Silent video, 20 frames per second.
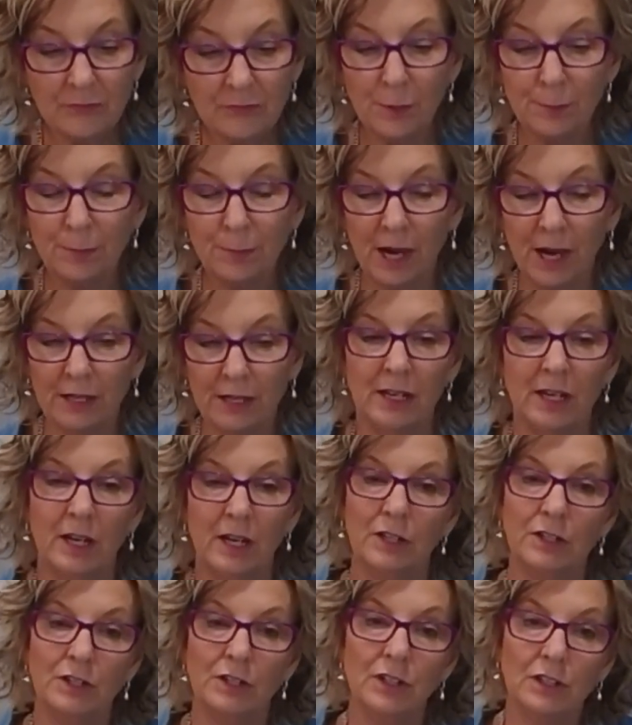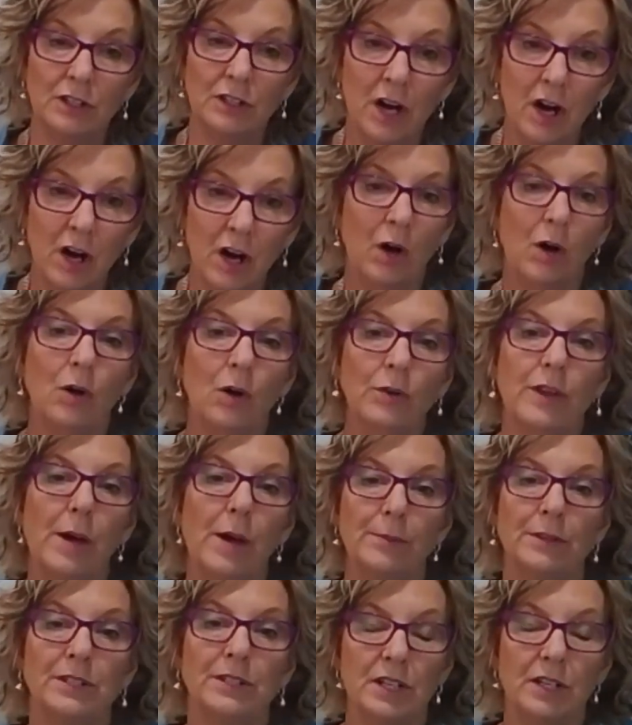But you can hold
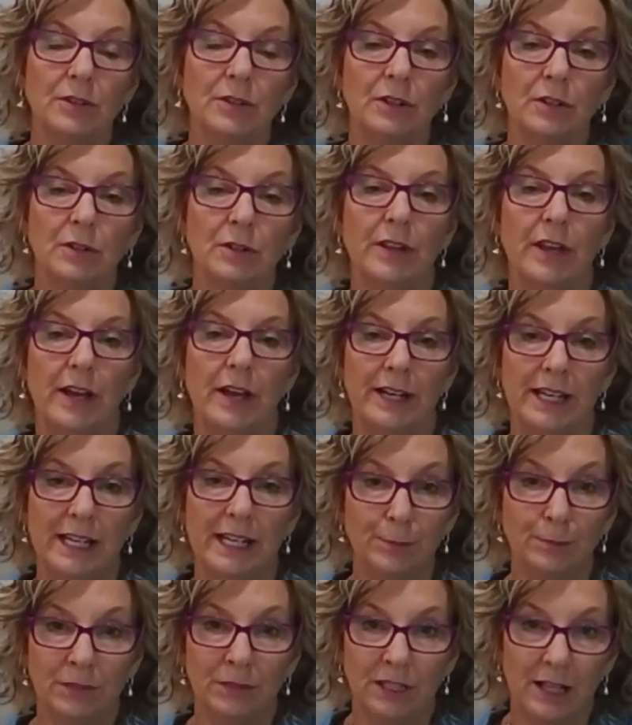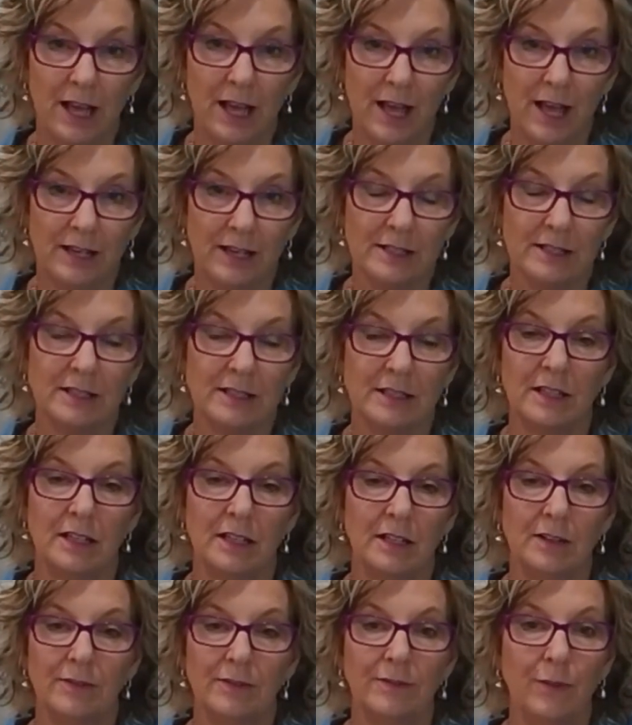that material there in place
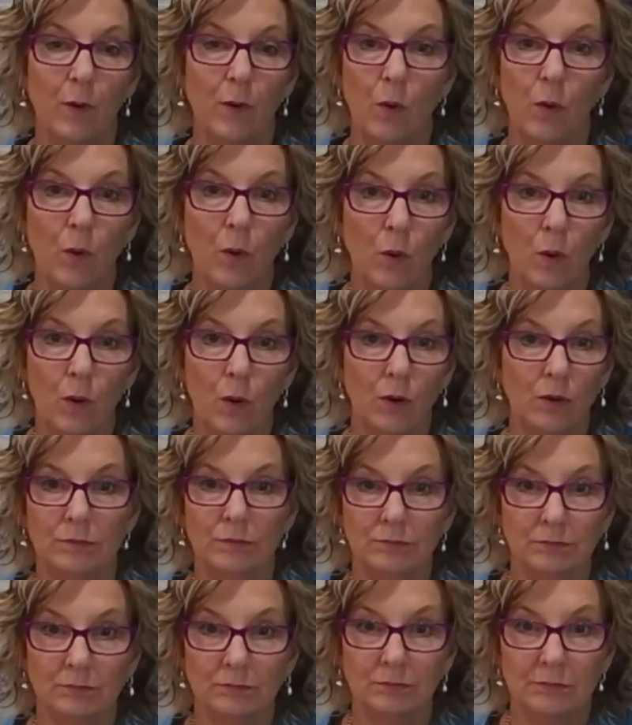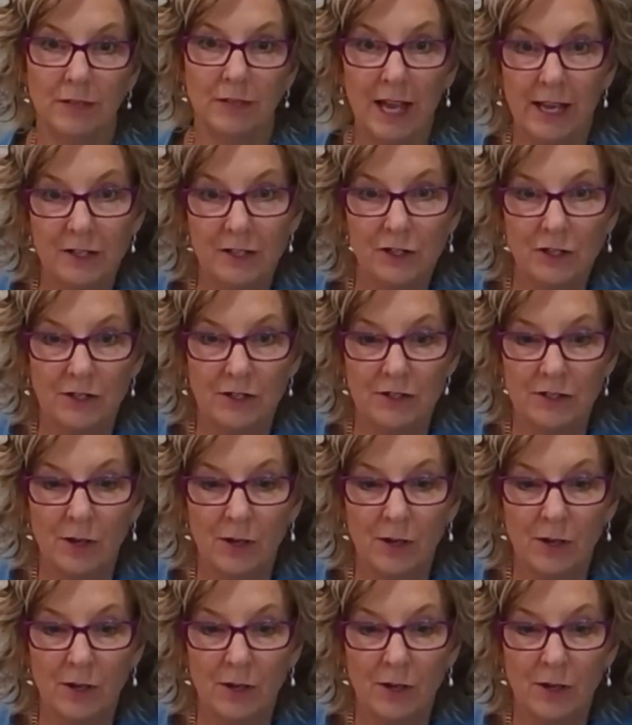for ages.